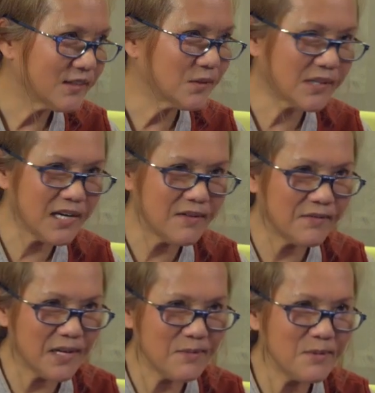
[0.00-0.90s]
took care
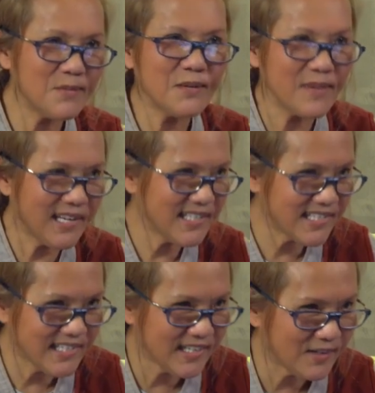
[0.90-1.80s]
of them and bring
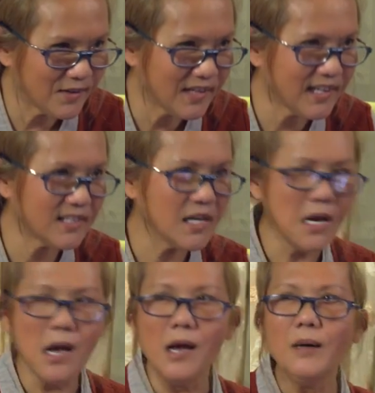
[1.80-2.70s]
medicine and all that,
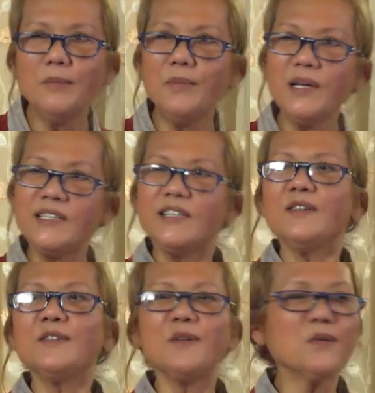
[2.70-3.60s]
but she
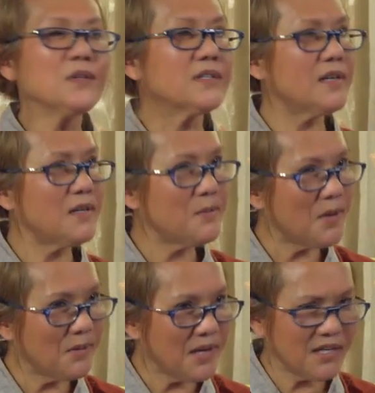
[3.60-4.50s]
also concerned
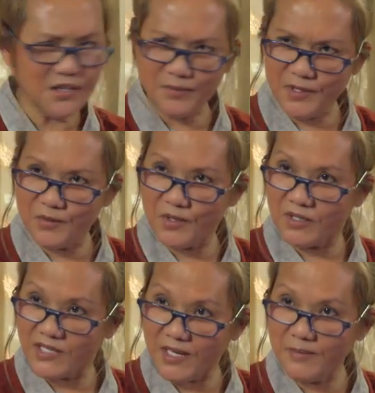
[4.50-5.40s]
about their spiritual
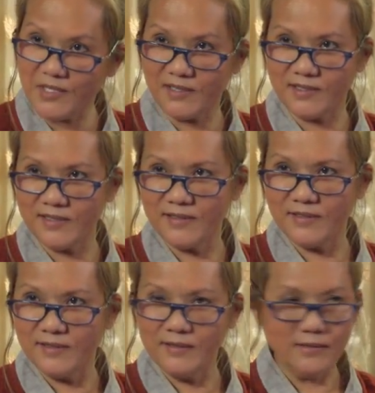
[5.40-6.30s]
attainment.
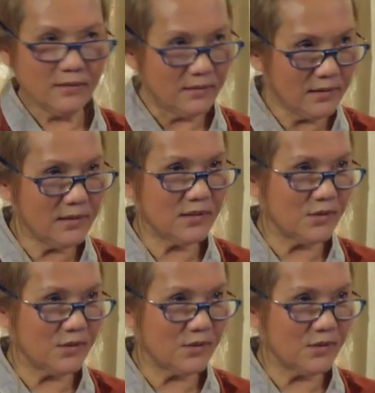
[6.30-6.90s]
She's